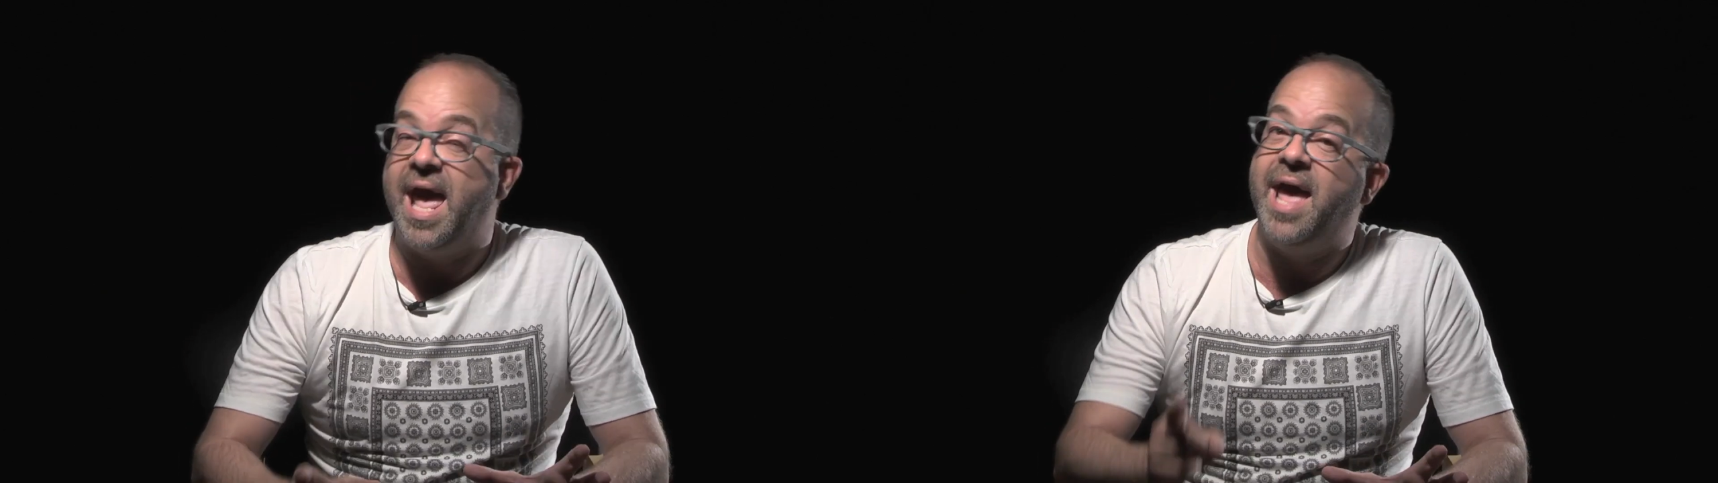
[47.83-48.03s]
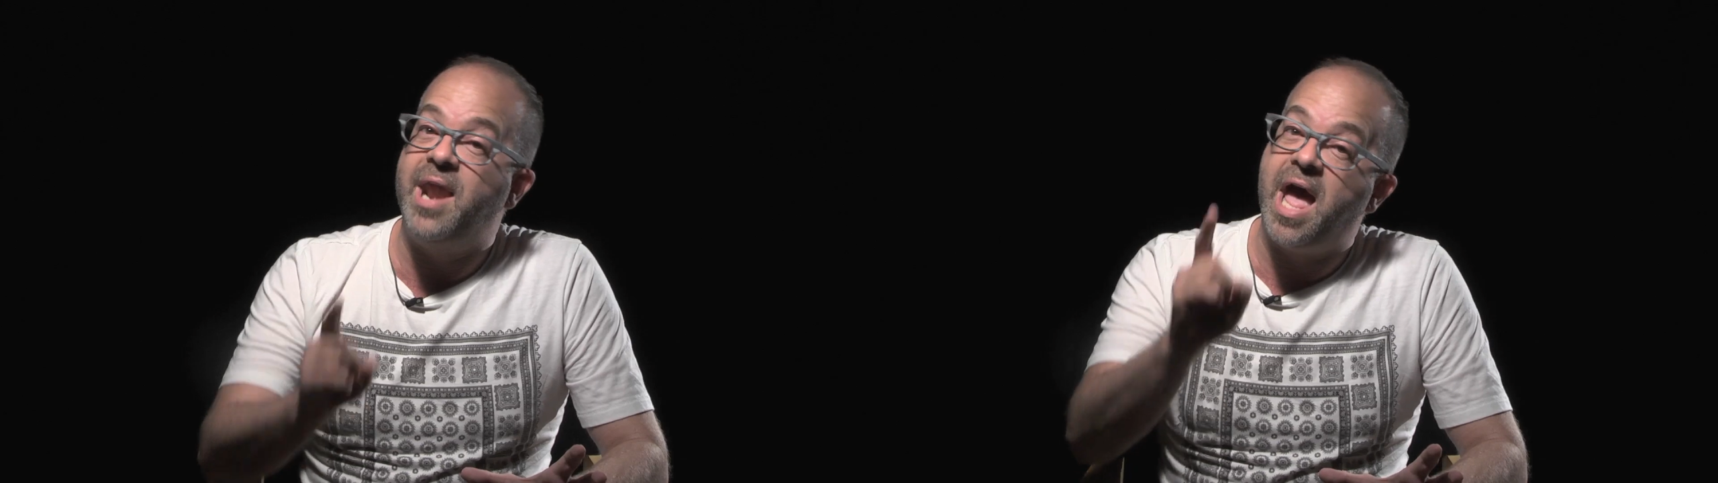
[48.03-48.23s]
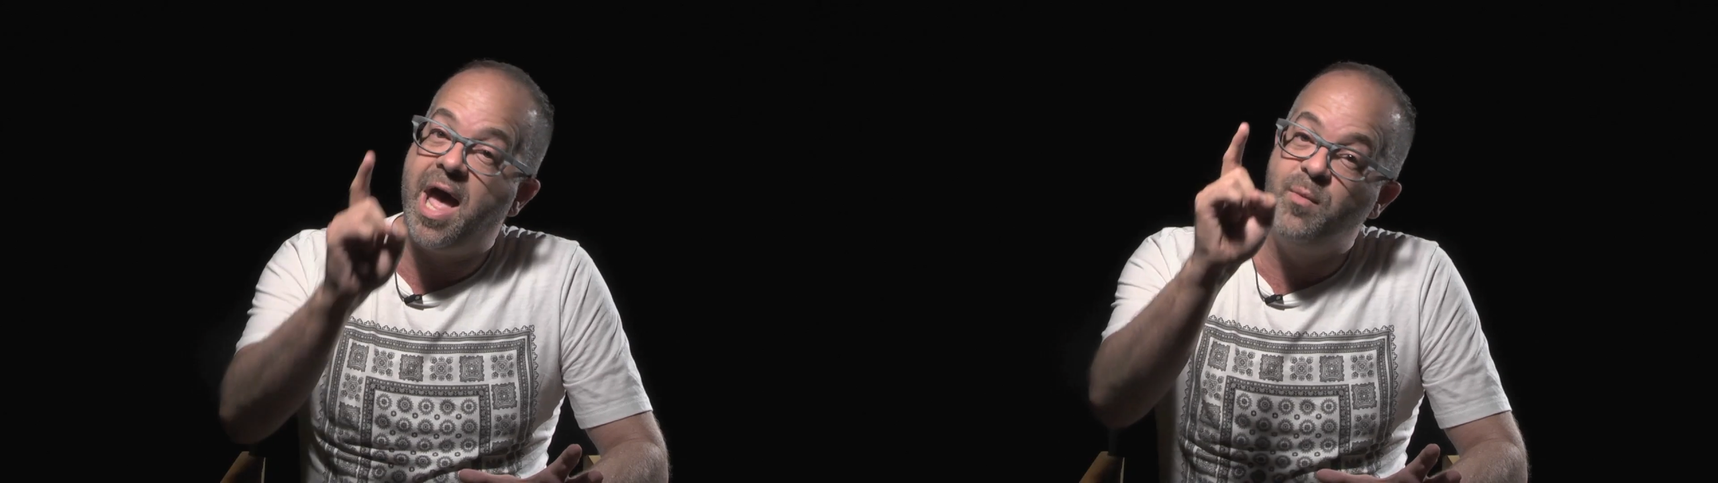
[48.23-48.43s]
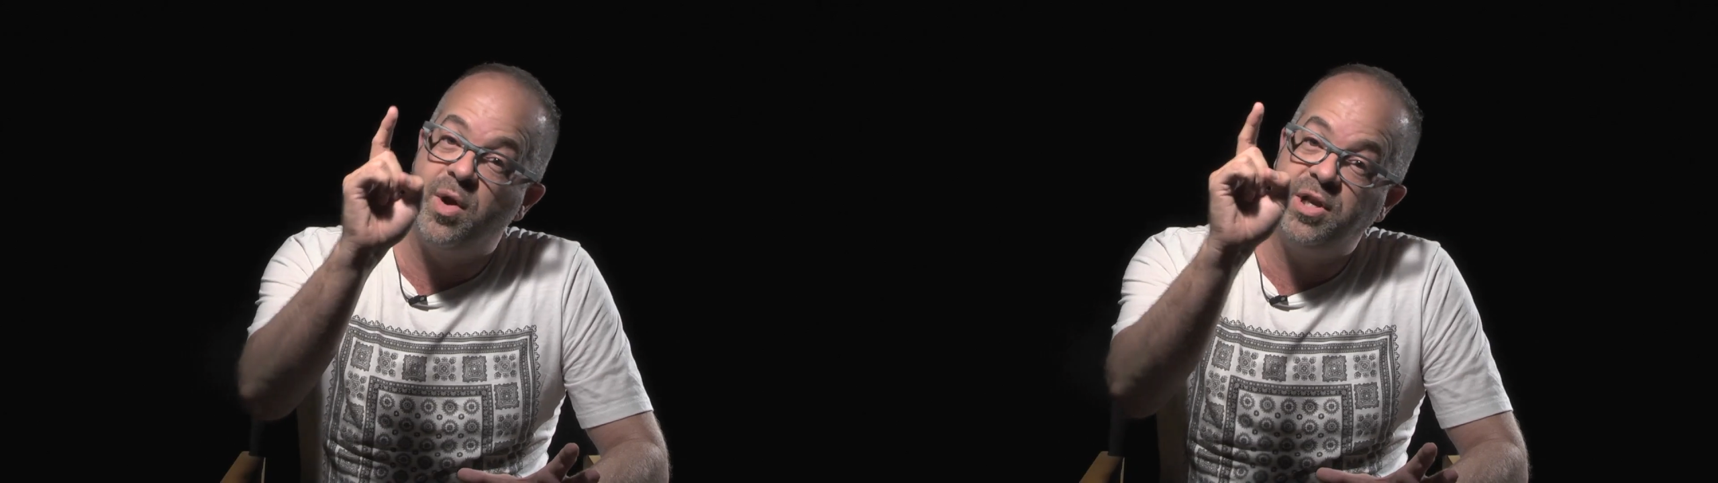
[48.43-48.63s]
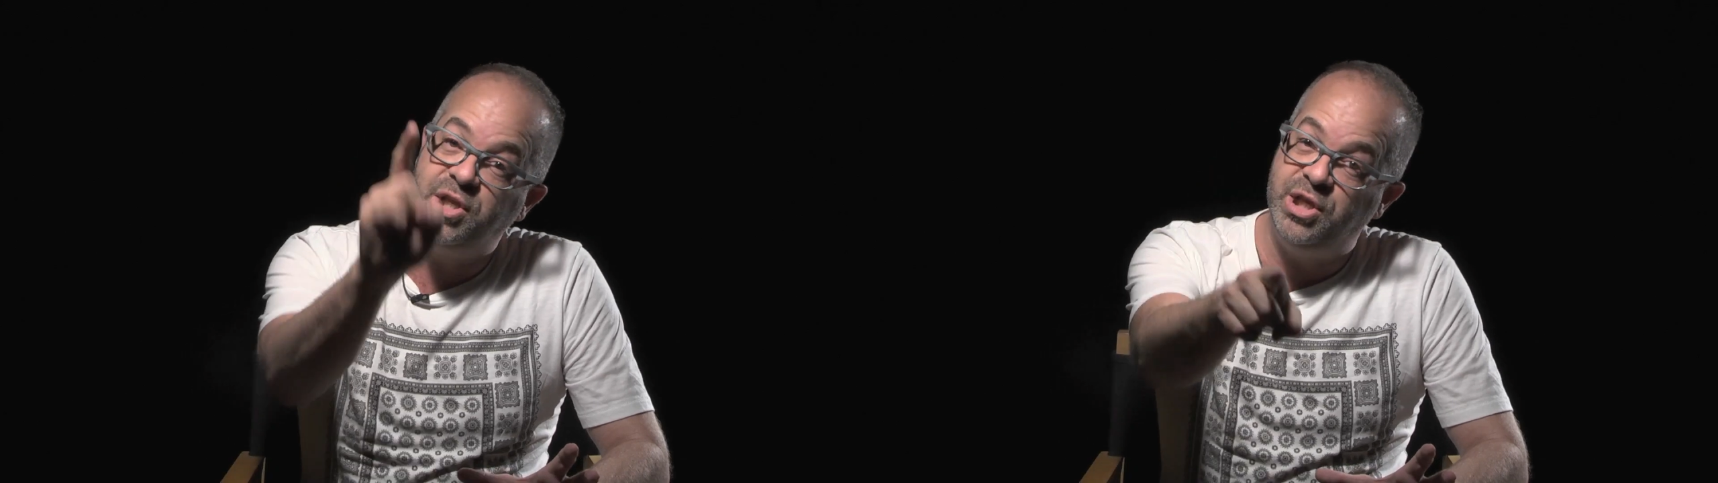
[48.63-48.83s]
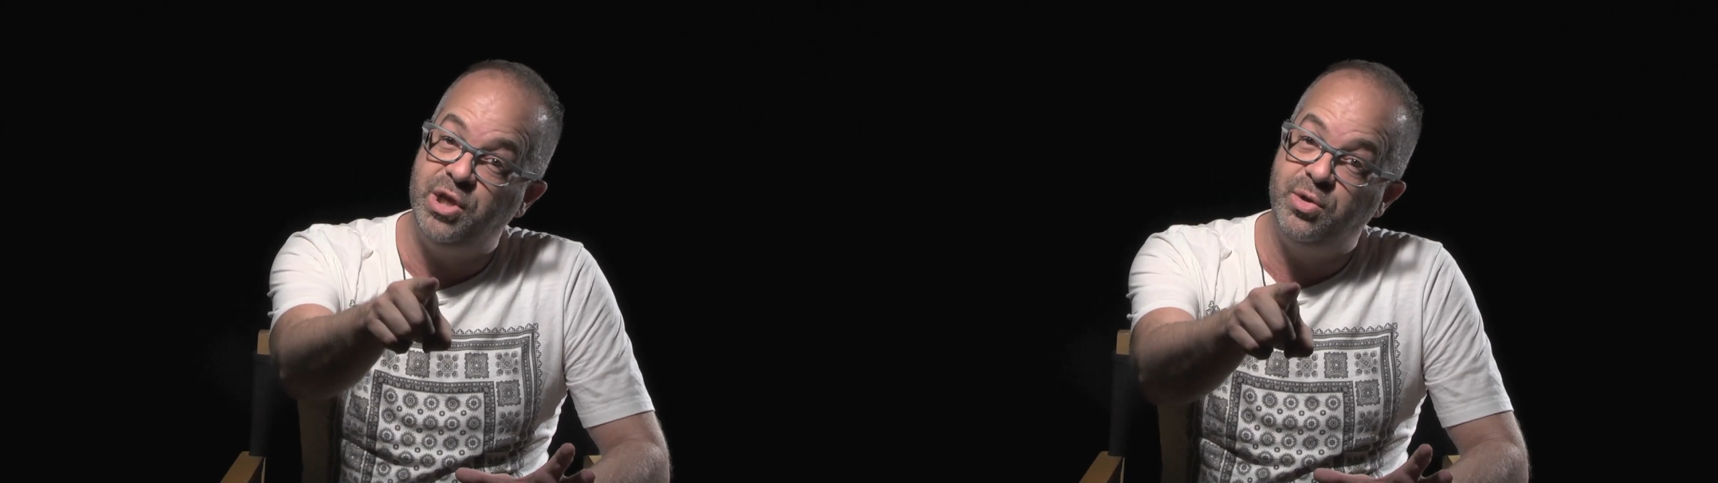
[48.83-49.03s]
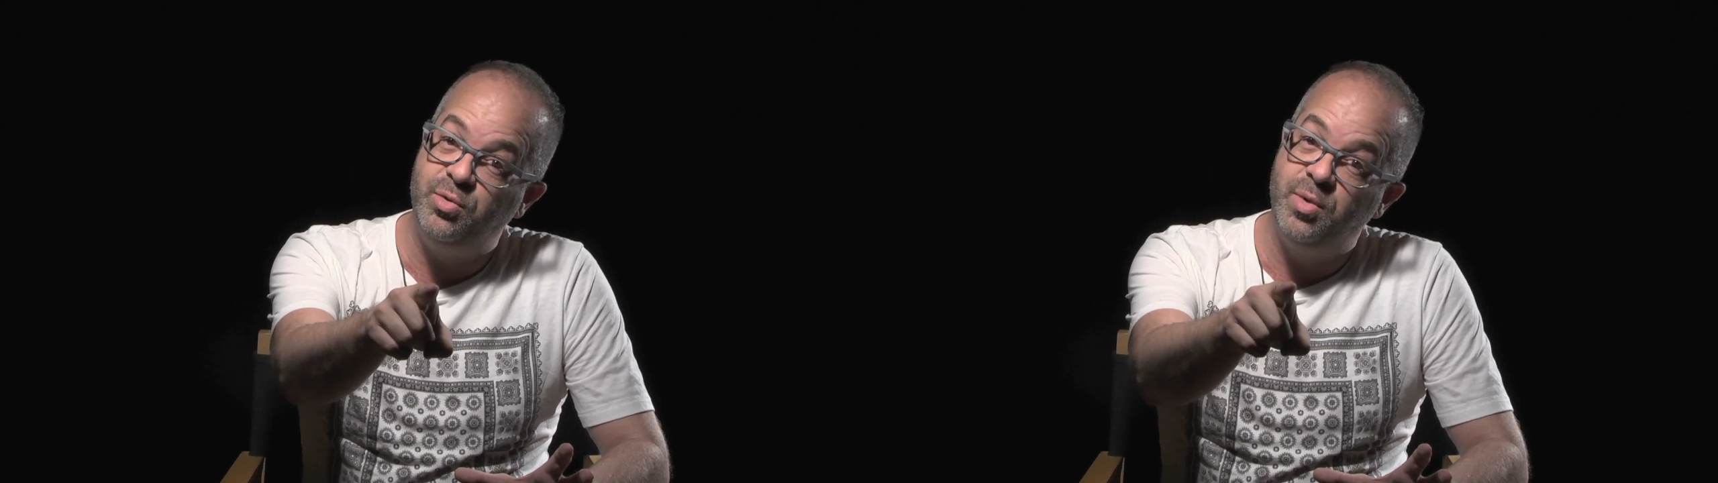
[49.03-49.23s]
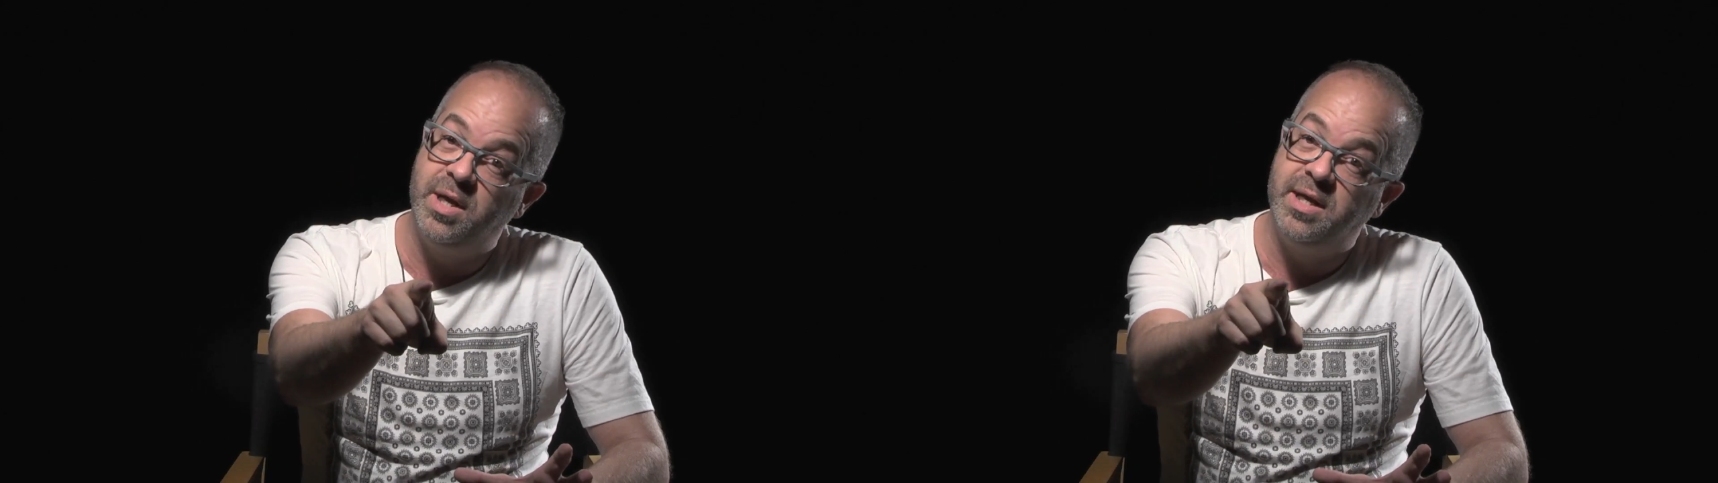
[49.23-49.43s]
And I want
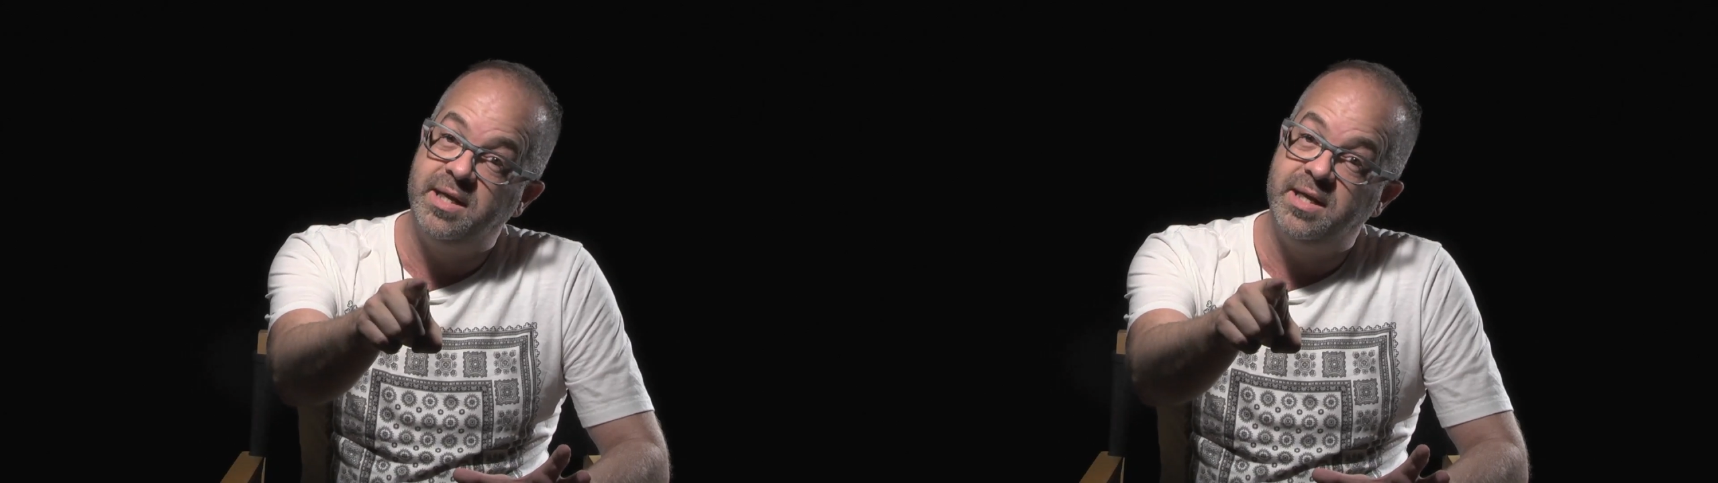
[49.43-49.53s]
you